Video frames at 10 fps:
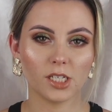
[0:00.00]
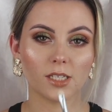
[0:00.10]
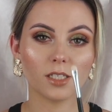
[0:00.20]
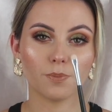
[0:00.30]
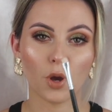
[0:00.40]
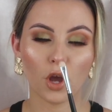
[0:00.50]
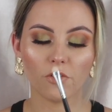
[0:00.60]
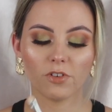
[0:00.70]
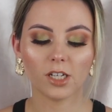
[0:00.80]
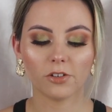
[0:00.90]
This is
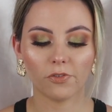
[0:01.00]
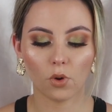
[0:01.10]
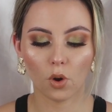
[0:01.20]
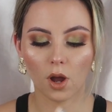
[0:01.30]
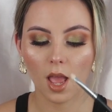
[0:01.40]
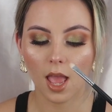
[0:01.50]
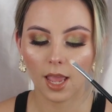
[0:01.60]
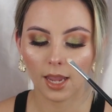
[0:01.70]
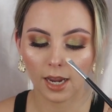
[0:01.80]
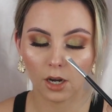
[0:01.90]
perfect for
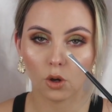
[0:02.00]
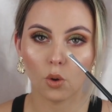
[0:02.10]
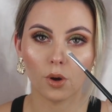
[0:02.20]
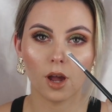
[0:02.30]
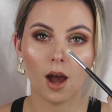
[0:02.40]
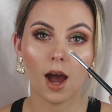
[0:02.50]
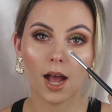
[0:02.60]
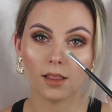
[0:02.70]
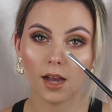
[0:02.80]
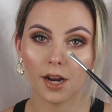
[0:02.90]
inner corner
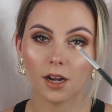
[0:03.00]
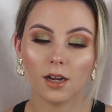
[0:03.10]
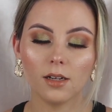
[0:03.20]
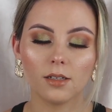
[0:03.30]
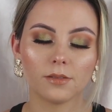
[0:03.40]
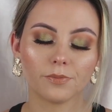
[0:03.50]
highlighter.